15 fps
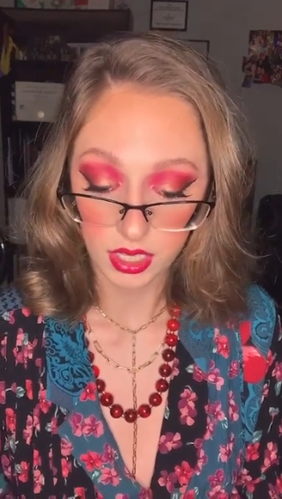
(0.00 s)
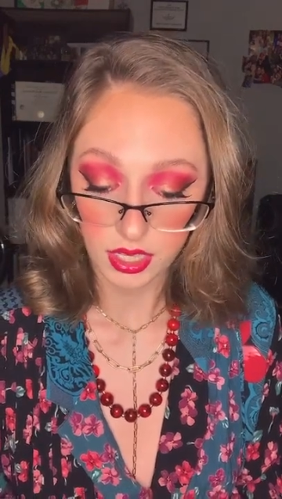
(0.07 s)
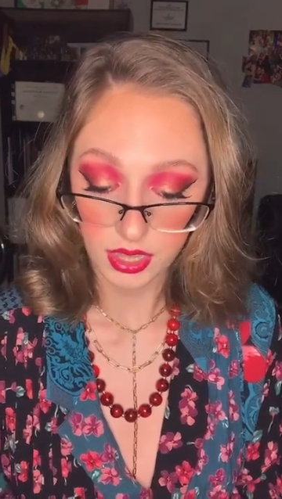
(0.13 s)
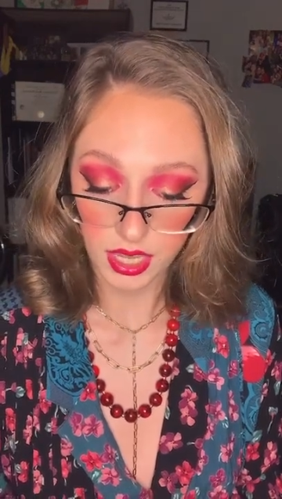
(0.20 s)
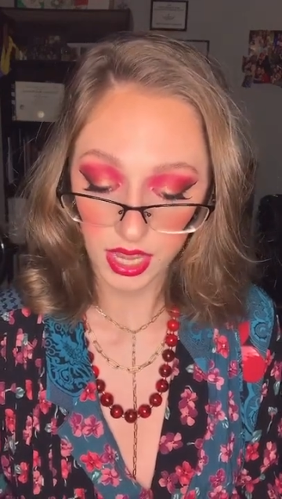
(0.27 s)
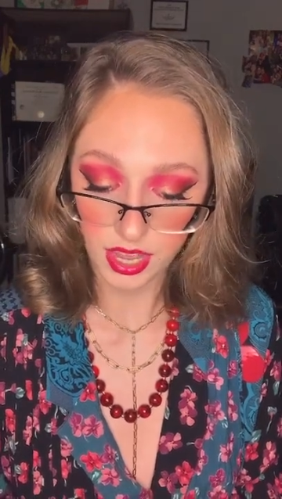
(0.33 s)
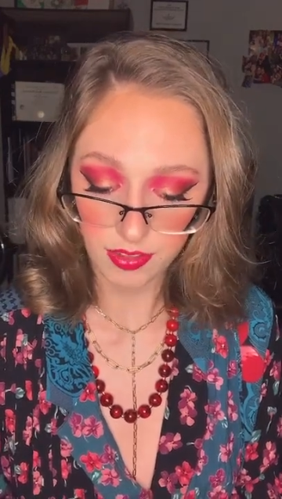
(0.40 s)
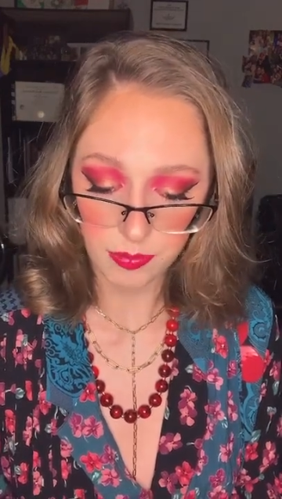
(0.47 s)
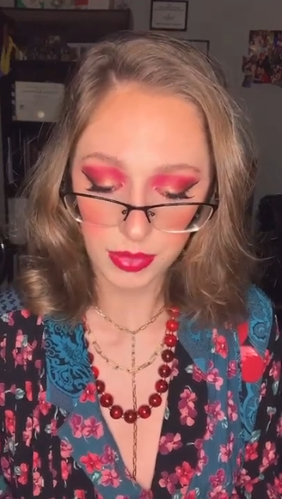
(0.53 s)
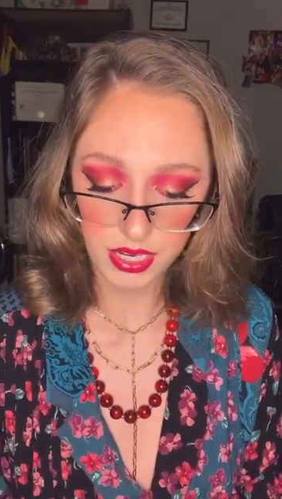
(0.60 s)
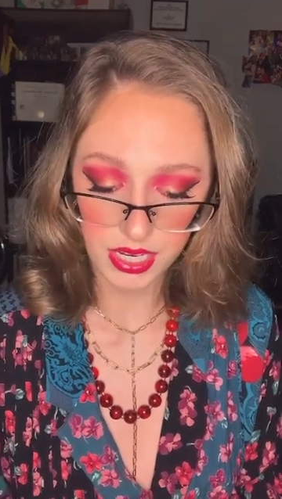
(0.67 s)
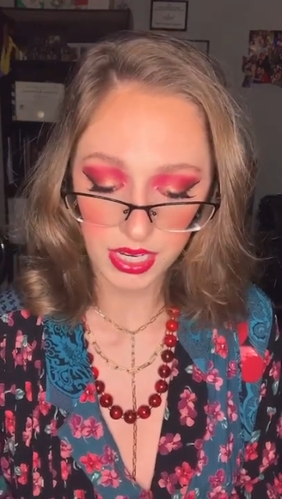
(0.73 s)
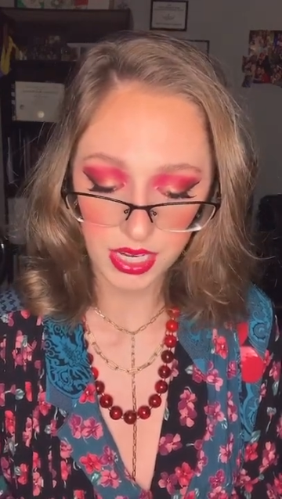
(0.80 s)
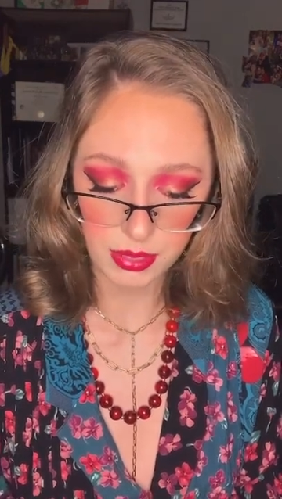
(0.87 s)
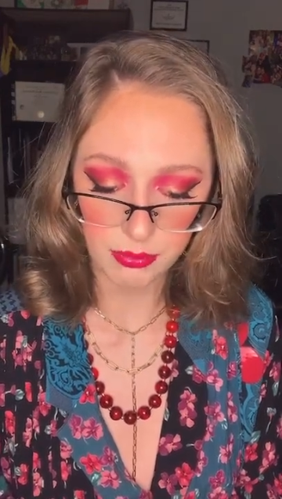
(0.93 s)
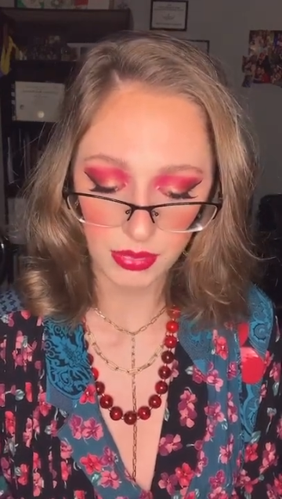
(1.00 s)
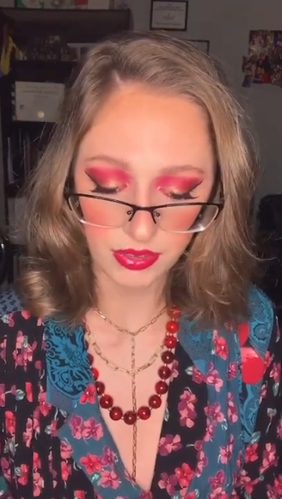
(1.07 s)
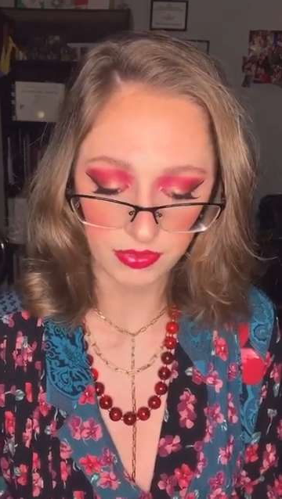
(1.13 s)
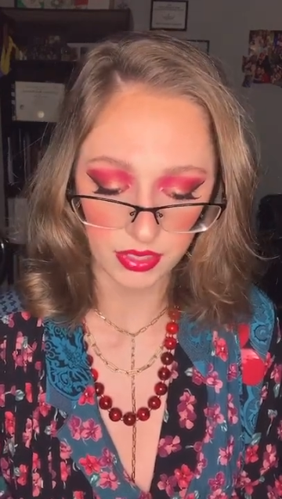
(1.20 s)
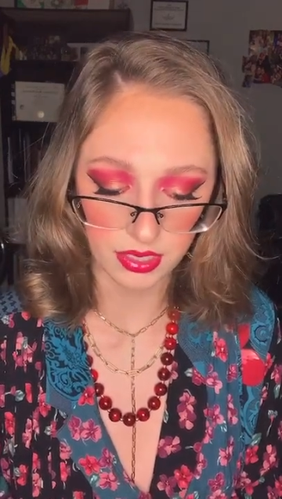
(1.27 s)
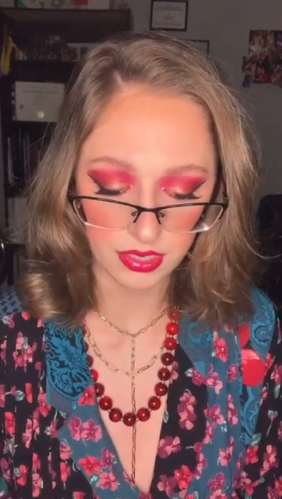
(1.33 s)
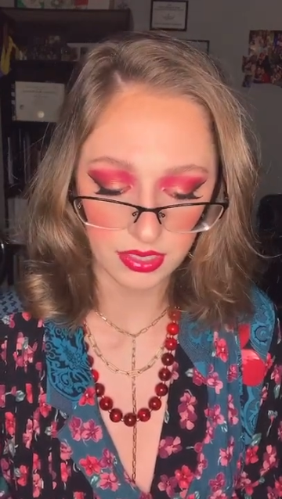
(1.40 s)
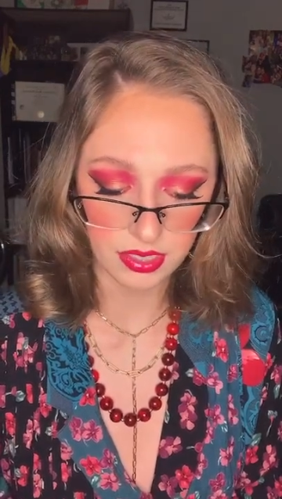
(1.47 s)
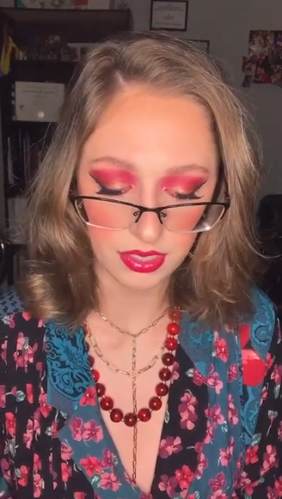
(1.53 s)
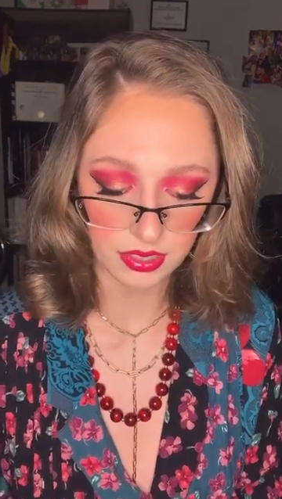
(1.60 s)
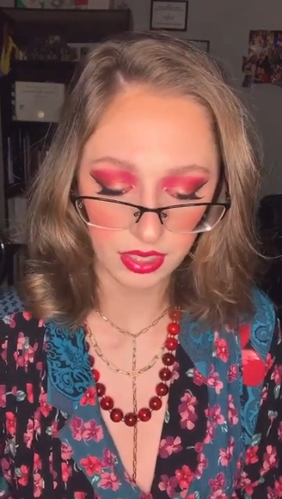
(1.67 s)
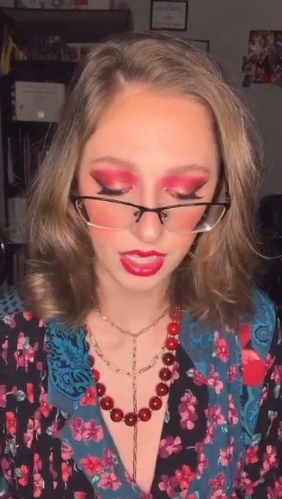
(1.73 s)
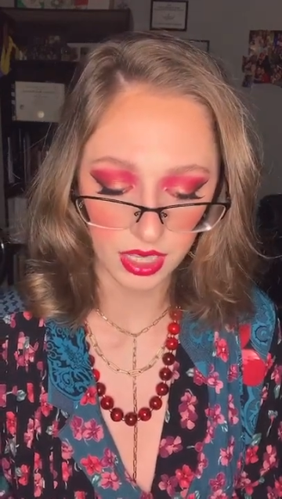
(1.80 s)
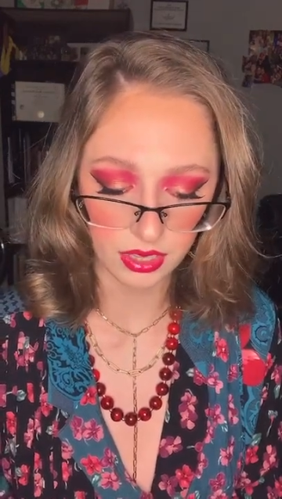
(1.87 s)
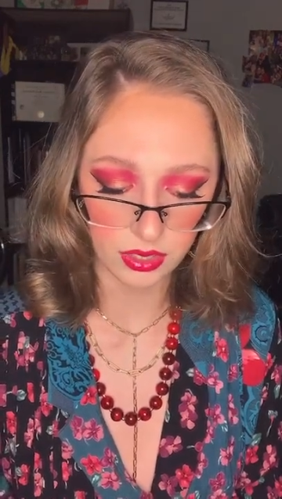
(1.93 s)
They have been eating muffins.
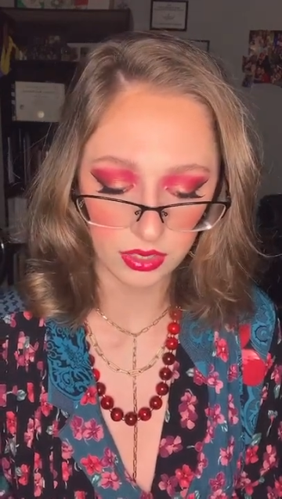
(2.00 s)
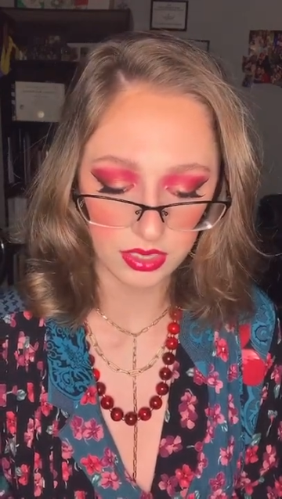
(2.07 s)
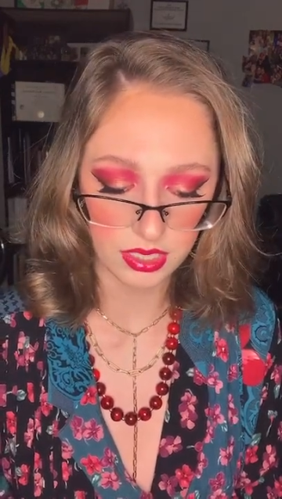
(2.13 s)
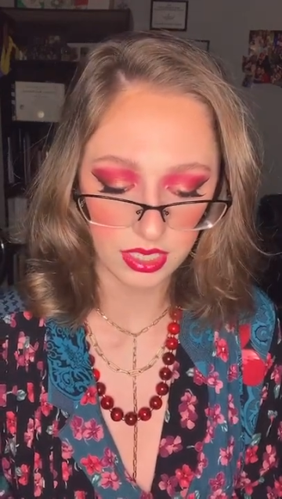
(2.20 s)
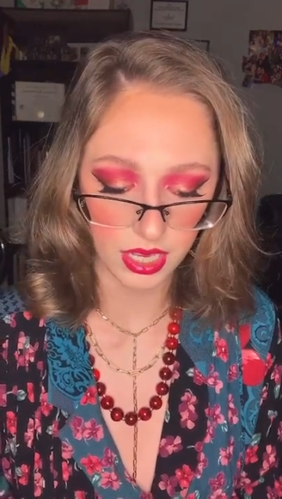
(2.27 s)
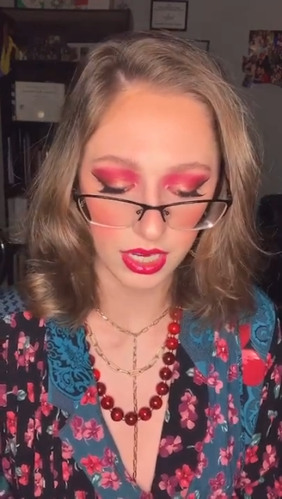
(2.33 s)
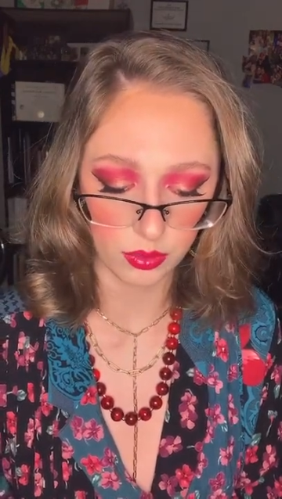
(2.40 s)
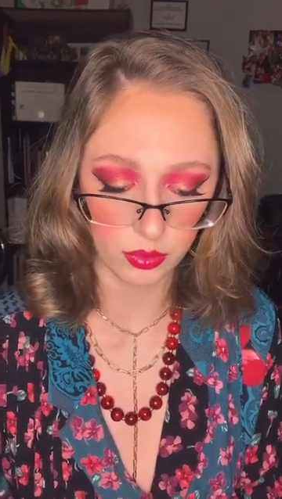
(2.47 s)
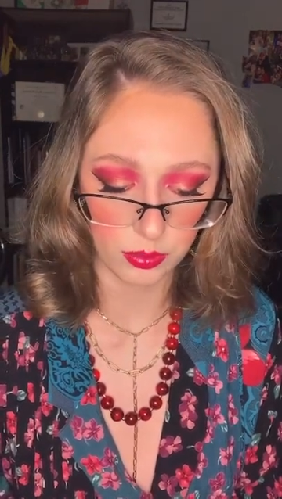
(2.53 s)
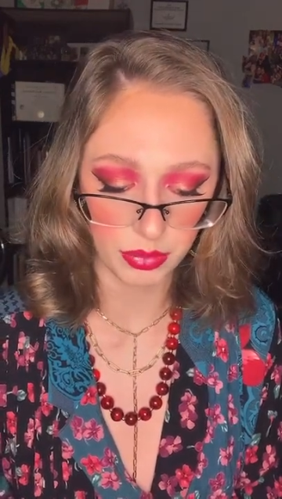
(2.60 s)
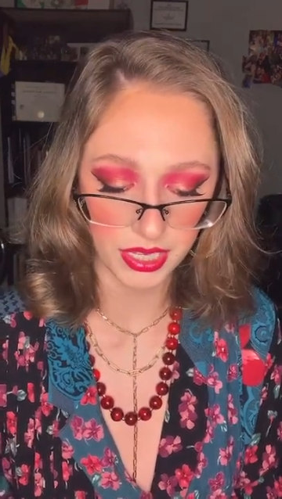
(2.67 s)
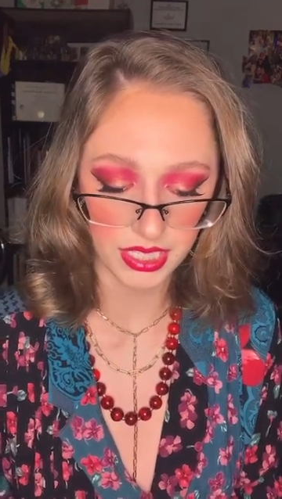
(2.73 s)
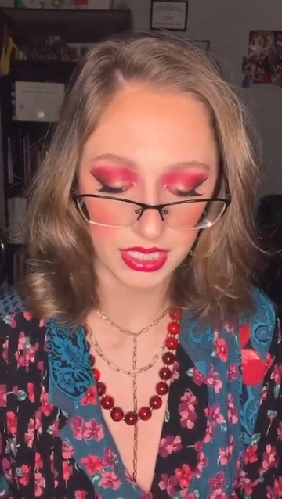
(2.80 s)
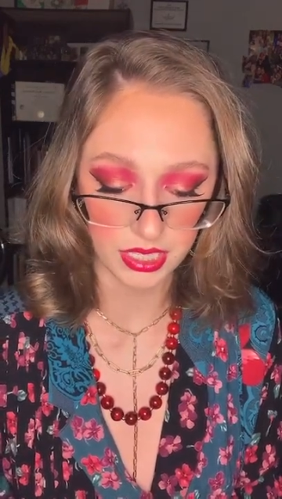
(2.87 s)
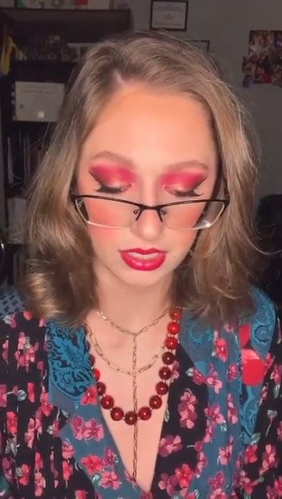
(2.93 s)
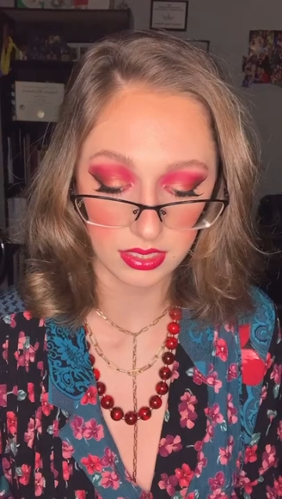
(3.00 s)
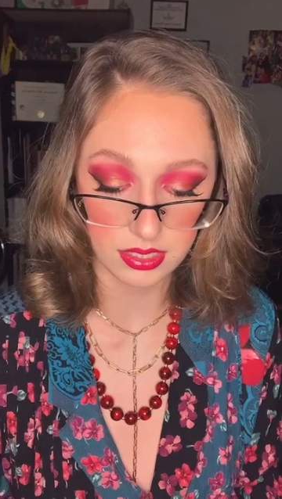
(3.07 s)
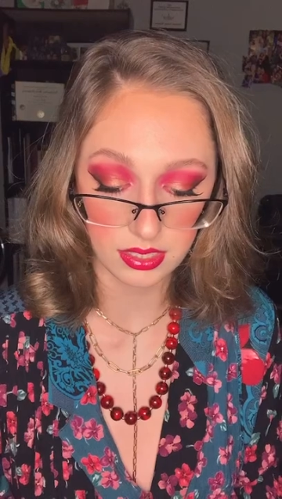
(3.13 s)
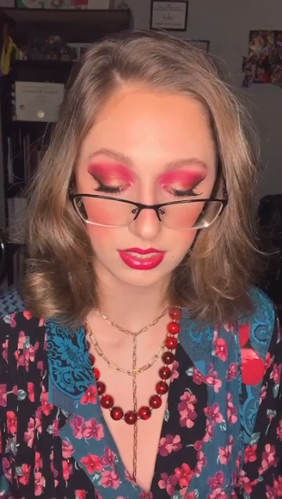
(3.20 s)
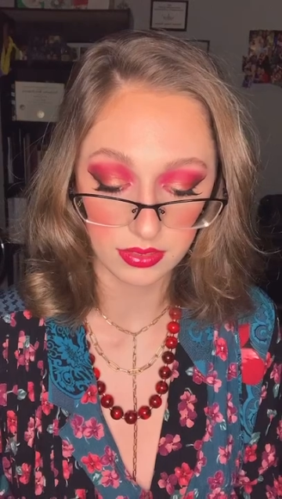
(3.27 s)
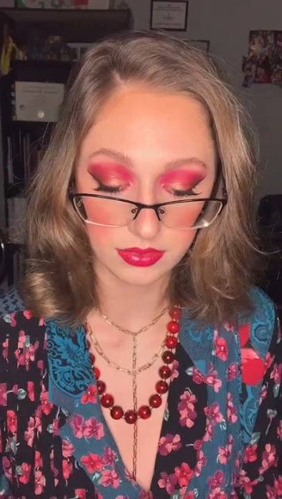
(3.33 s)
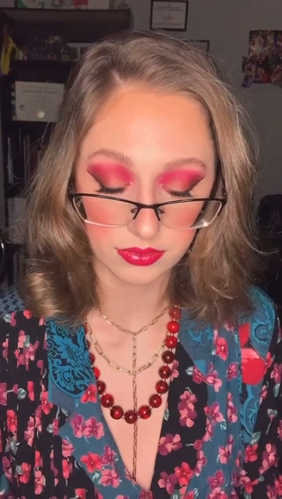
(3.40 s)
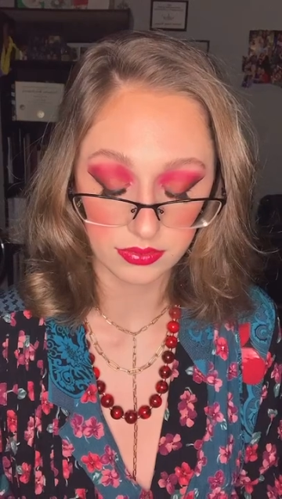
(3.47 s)
That looks like repentance.